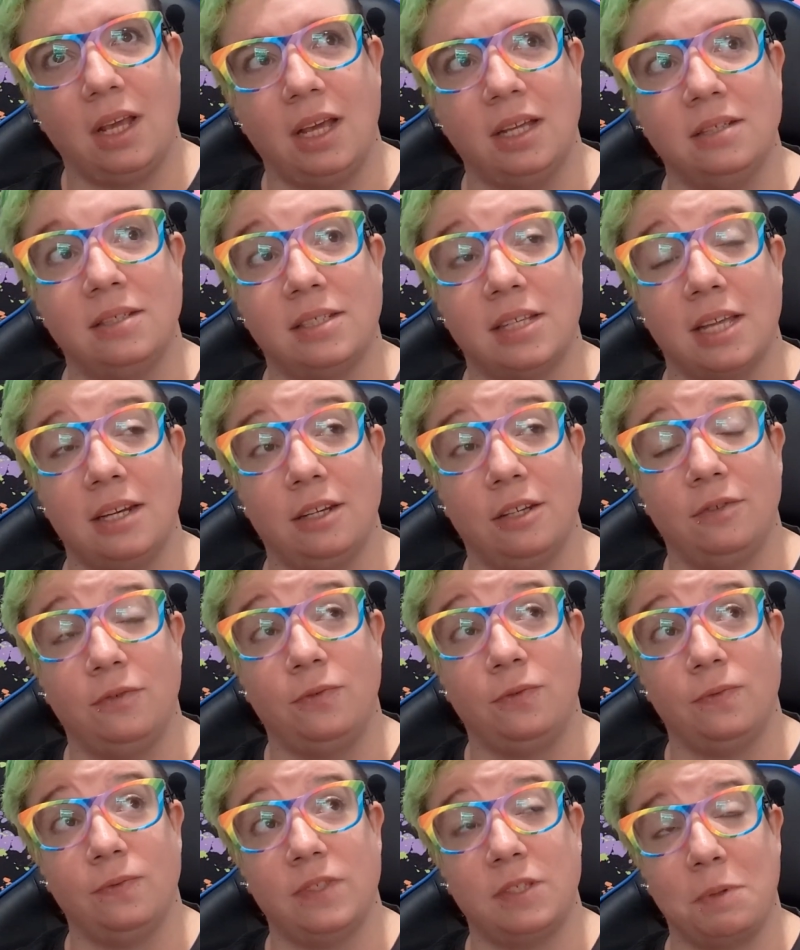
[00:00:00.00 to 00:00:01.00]
instead
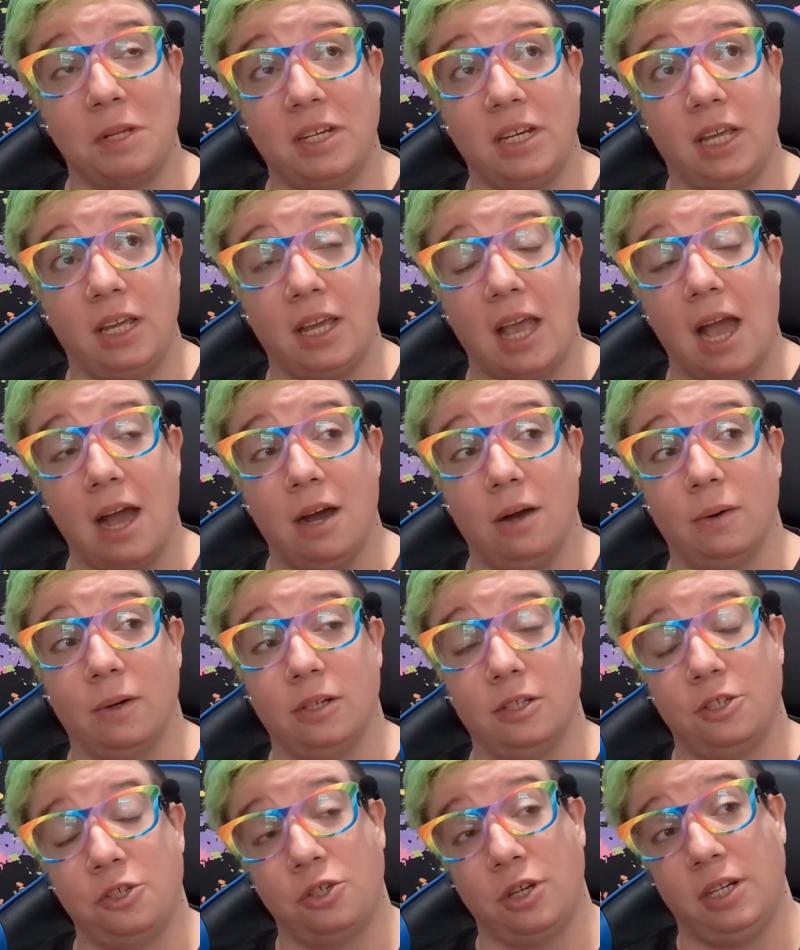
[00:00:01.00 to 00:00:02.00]
of spending
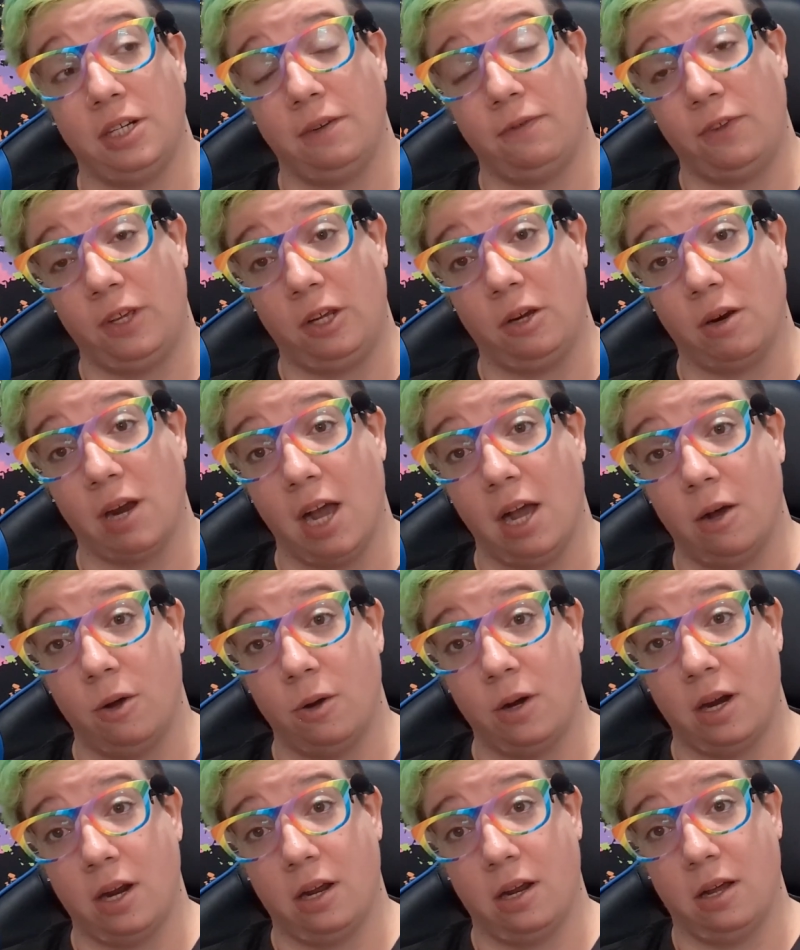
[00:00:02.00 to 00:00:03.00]
hours trying to figure
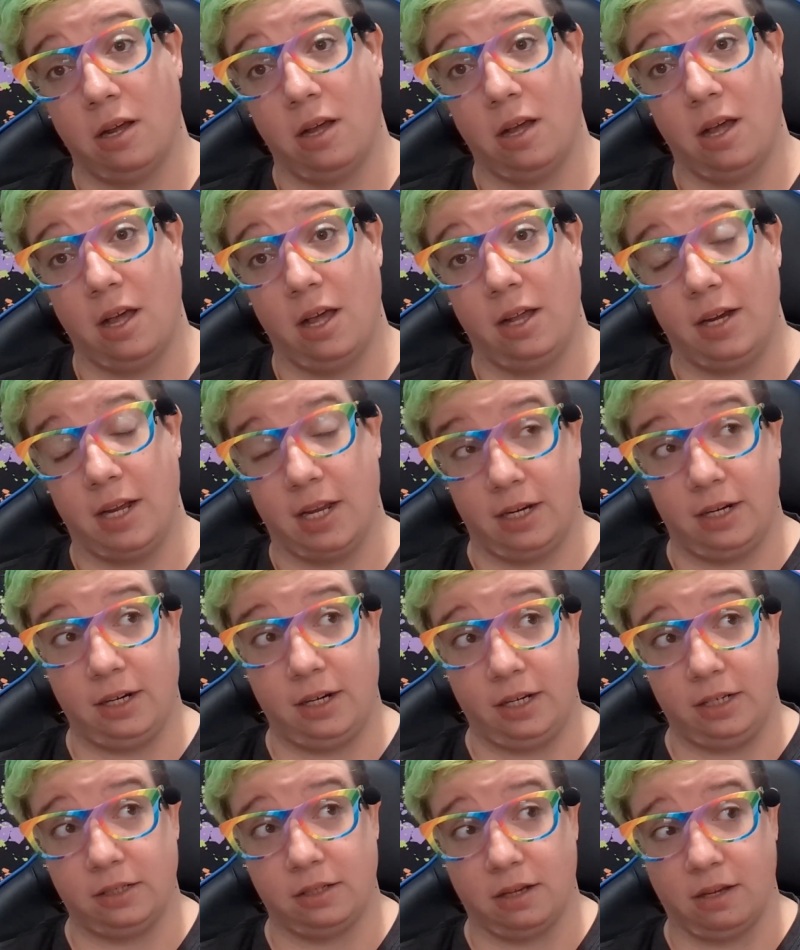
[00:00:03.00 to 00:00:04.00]
out an
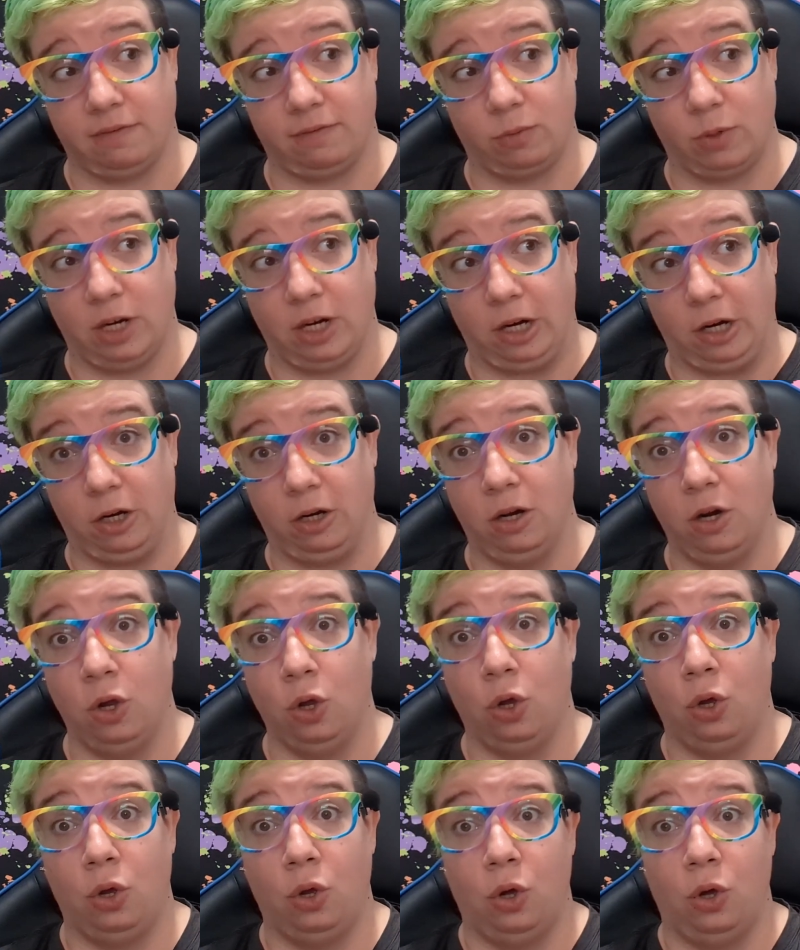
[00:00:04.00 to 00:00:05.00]
editing software
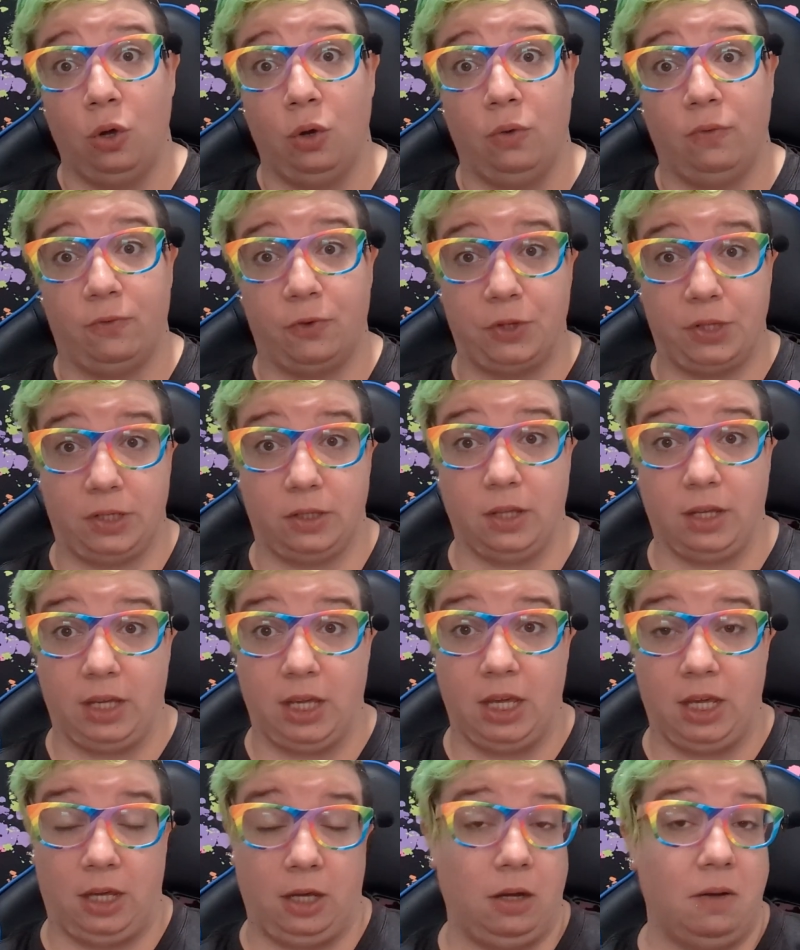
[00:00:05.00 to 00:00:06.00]
for the
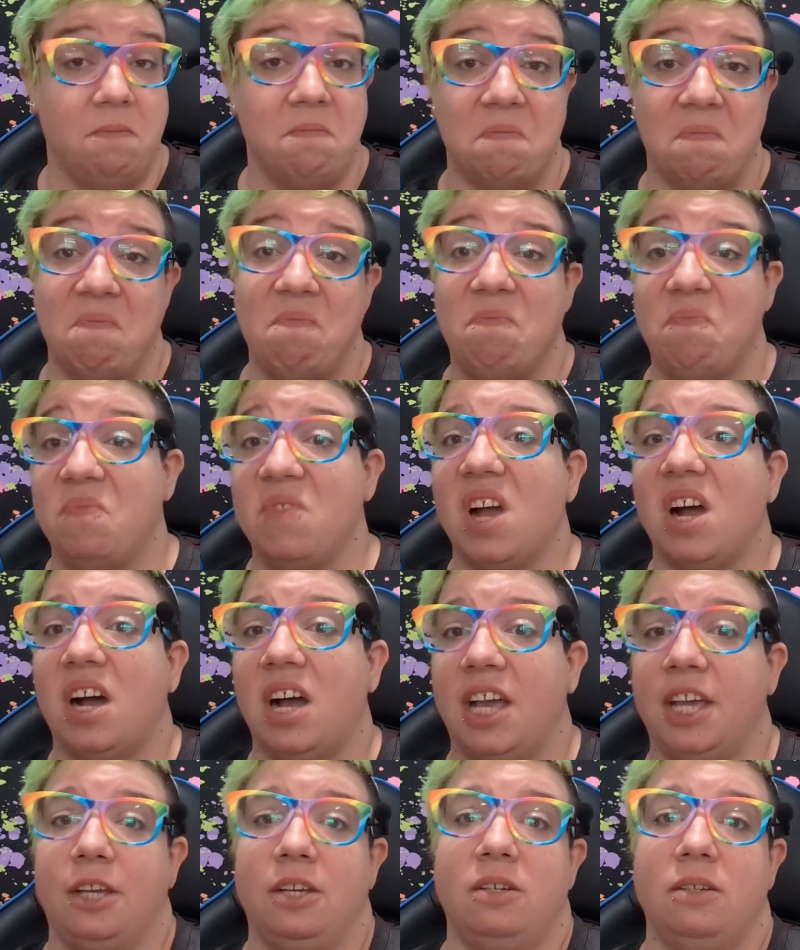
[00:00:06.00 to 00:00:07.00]
clicking,
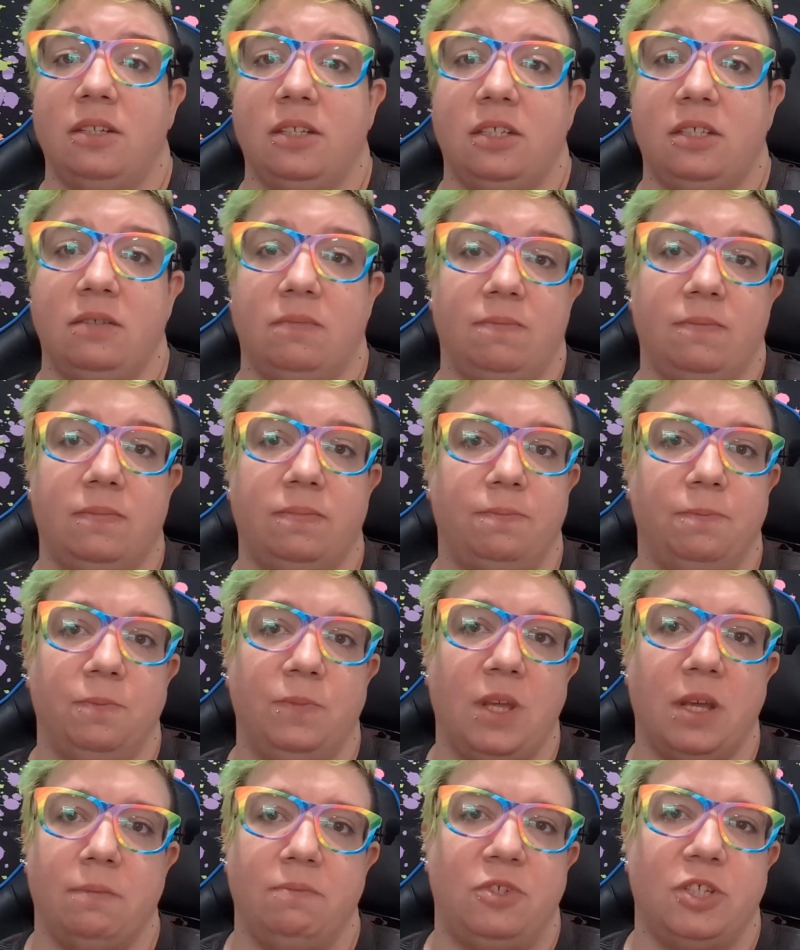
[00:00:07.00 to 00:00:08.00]
I
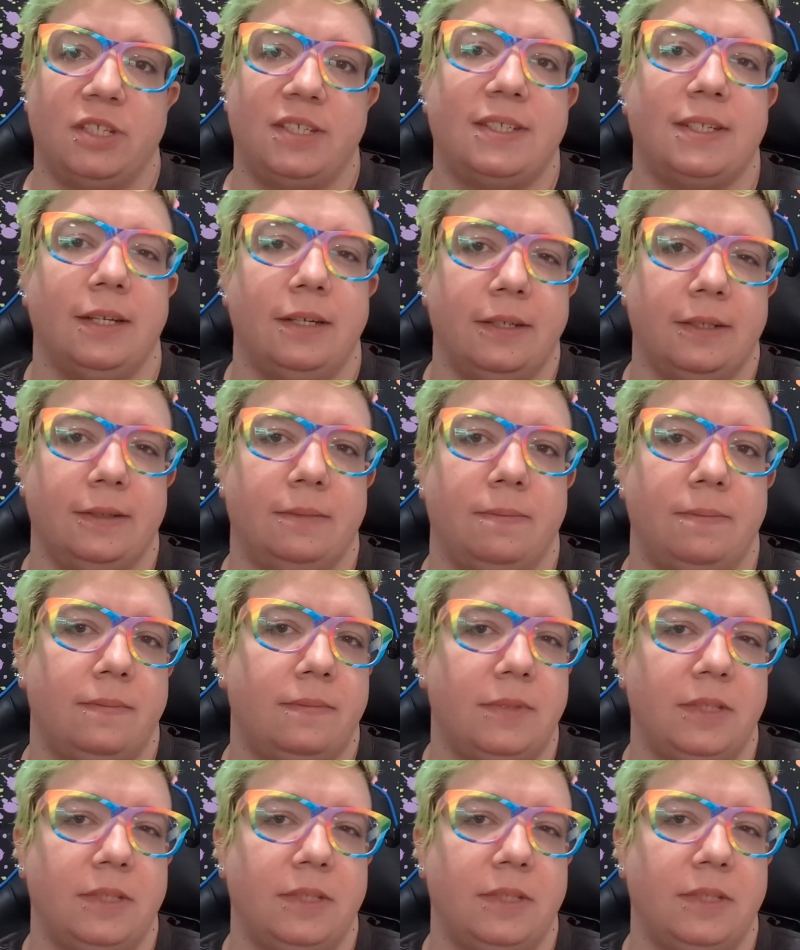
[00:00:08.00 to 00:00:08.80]
am just gonna